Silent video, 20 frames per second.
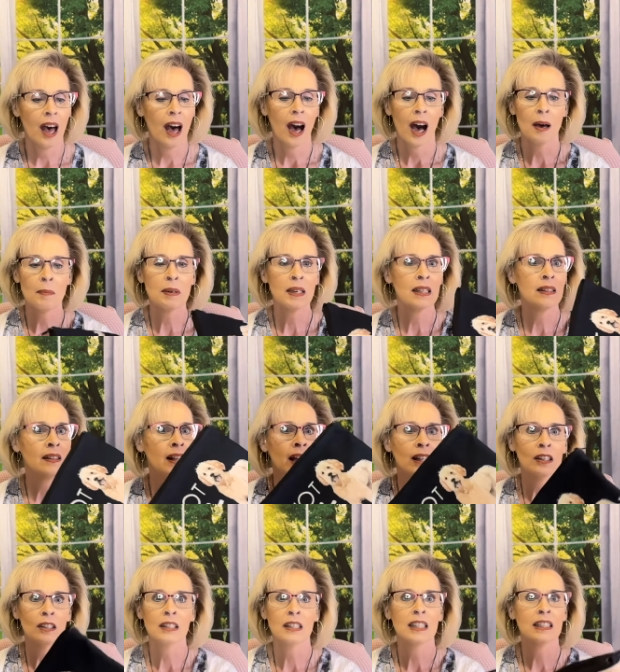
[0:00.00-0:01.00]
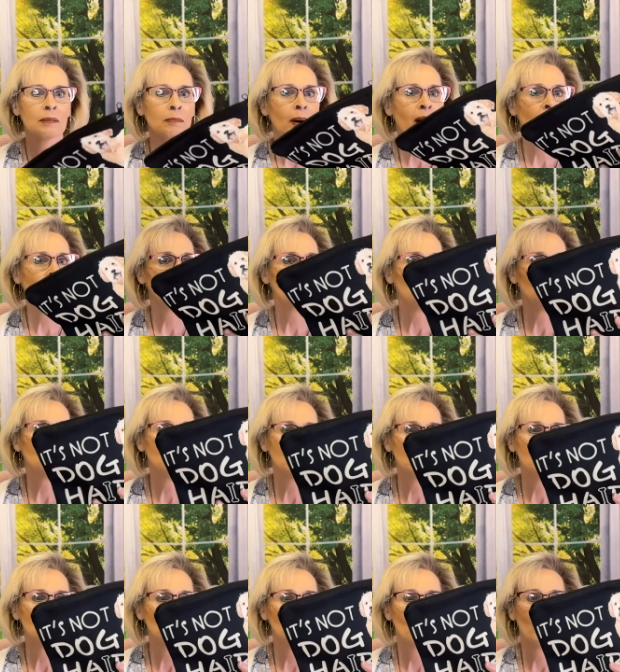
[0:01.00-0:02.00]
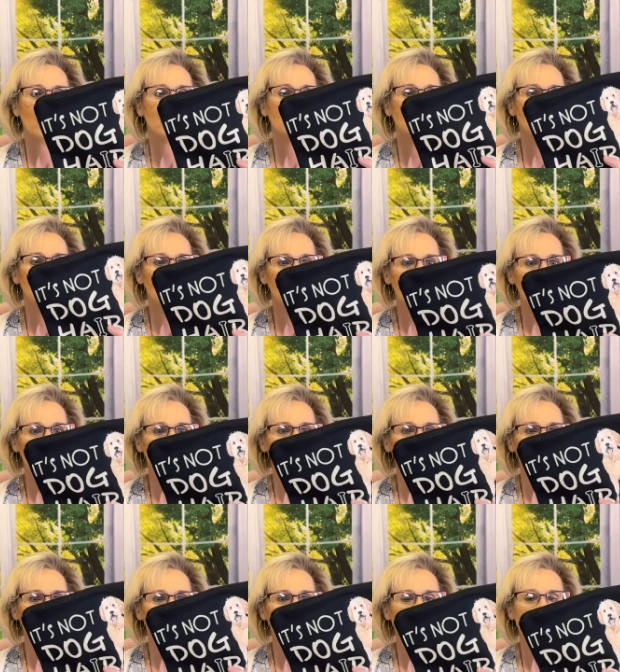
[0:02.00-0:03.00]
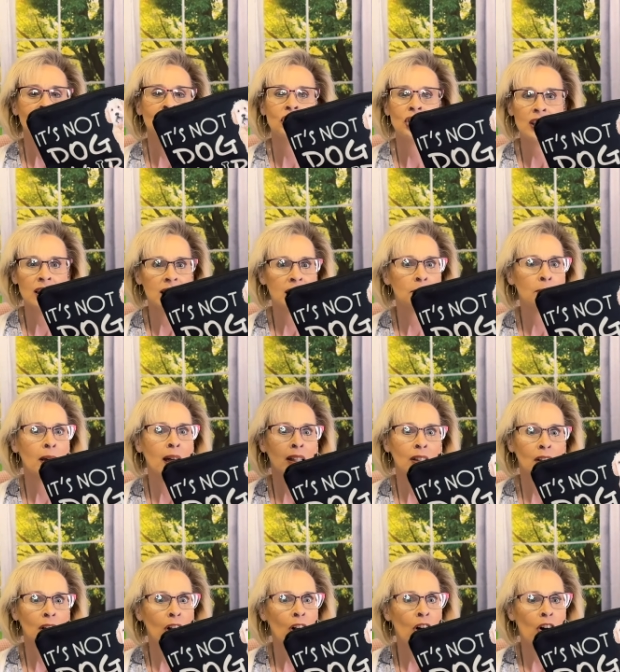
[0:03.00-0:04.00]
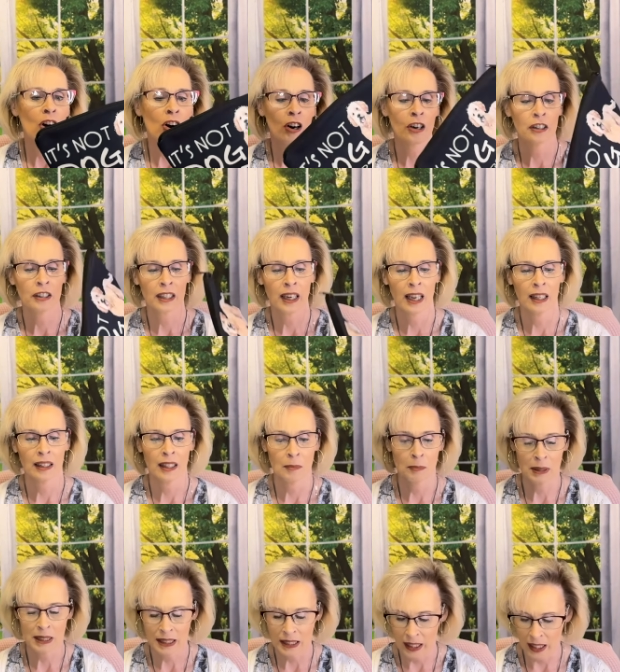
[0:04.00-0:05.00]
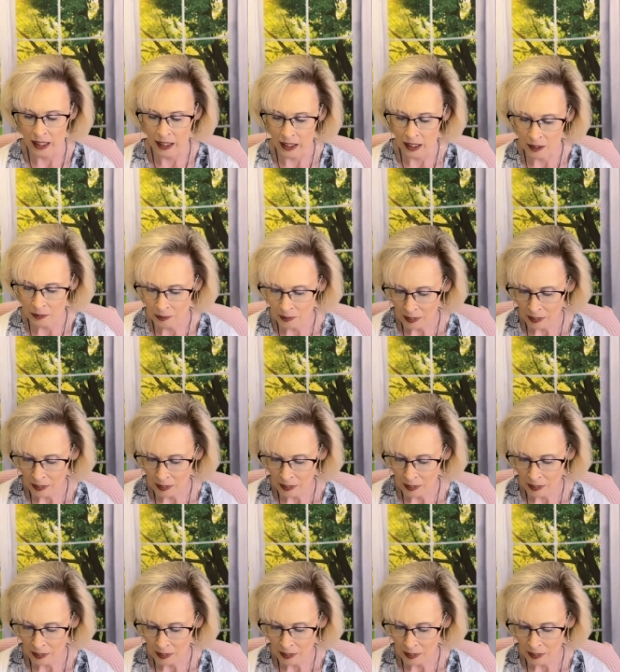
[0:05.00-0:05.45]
I mean, that is my Lucy to a T. And she is my little heart now, let me tell you.